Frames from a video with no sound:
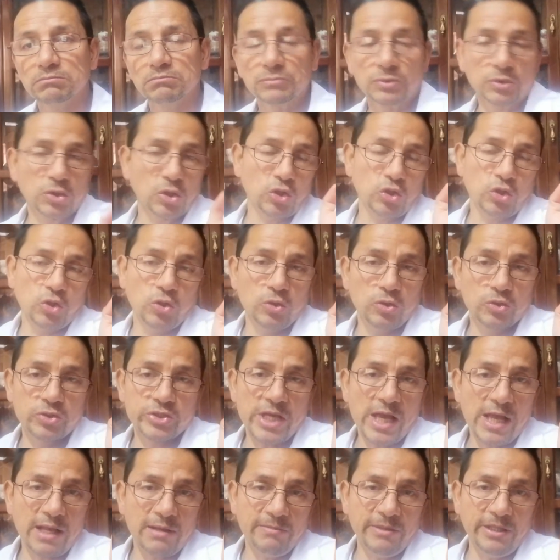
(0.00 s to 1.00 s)
So you
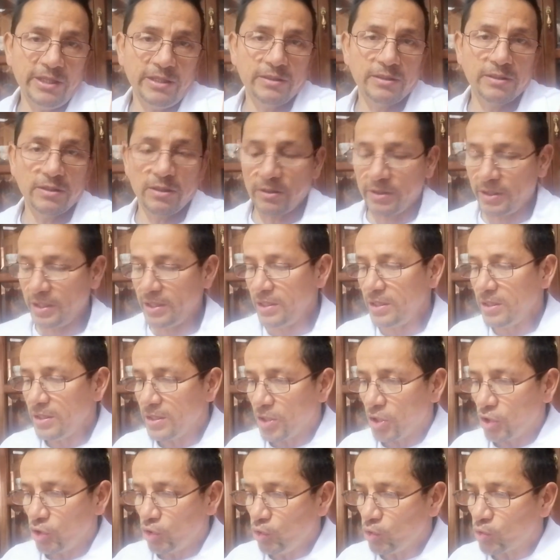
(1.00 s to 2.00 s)
tell me, okay?
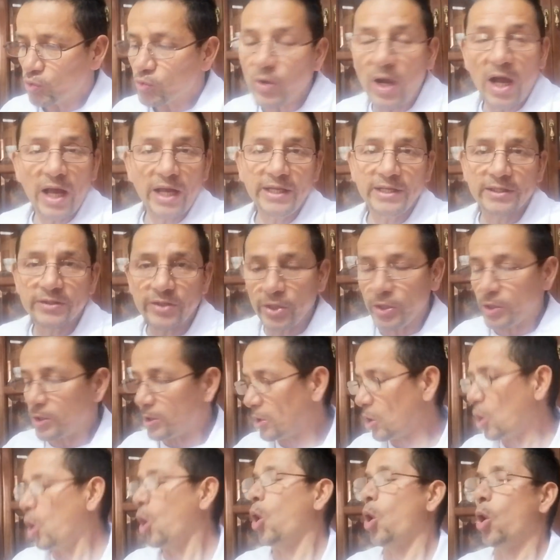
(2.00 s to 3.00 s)
You write
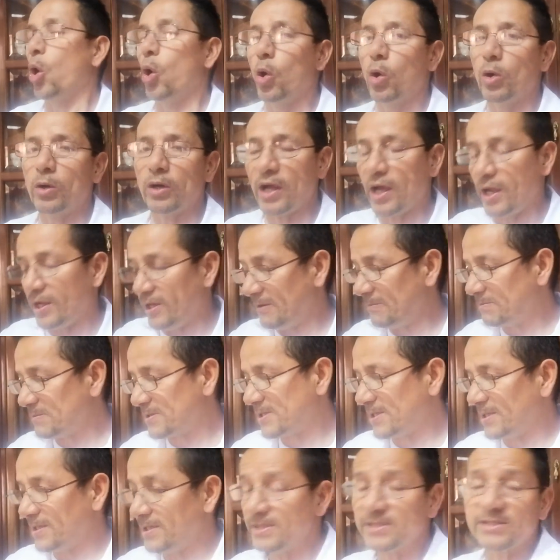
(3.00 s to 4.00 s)
there, or I
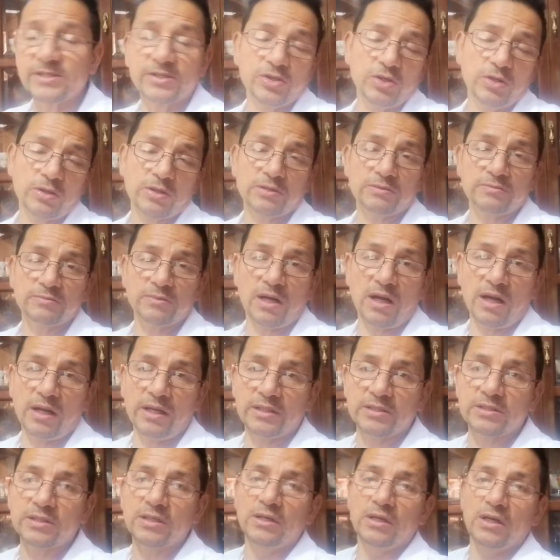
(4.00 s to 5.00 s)
insist you can
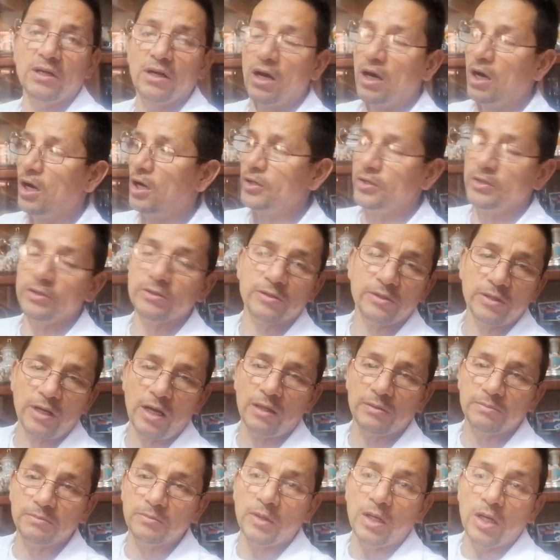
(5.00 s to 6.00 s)
write on your
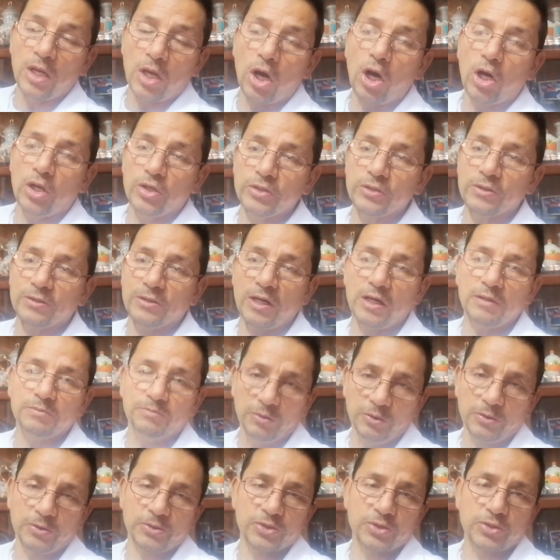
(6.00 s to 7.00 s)

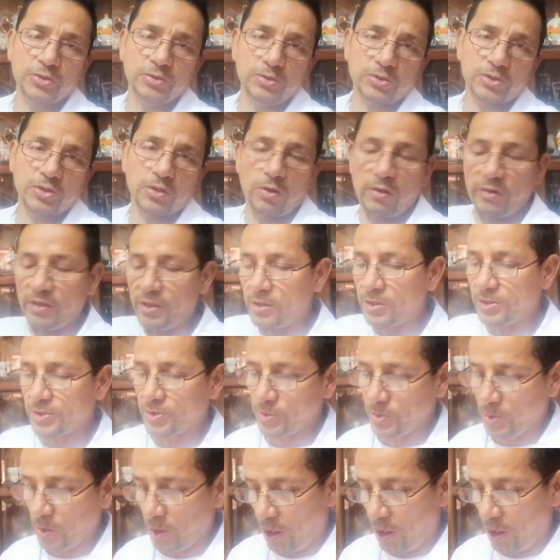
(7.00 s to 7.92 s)
notebook too. So there are 2